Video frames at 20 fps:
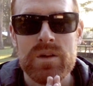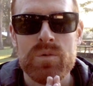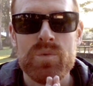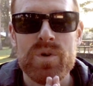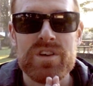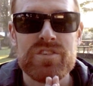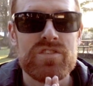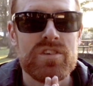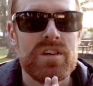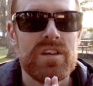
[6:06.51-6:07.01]

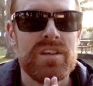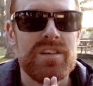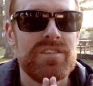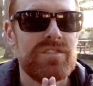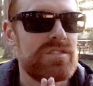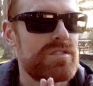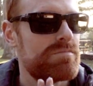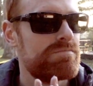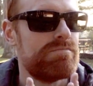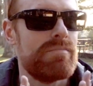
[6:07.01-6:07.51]
which
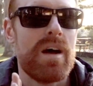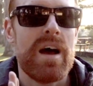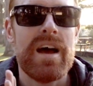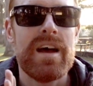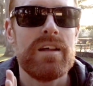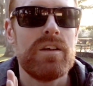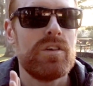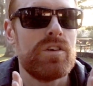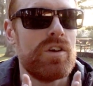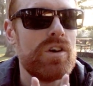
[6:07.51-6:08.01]
is,
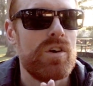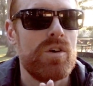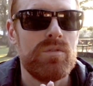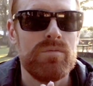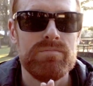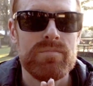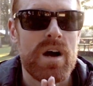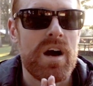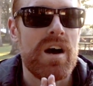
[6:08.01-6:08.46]
I don't know,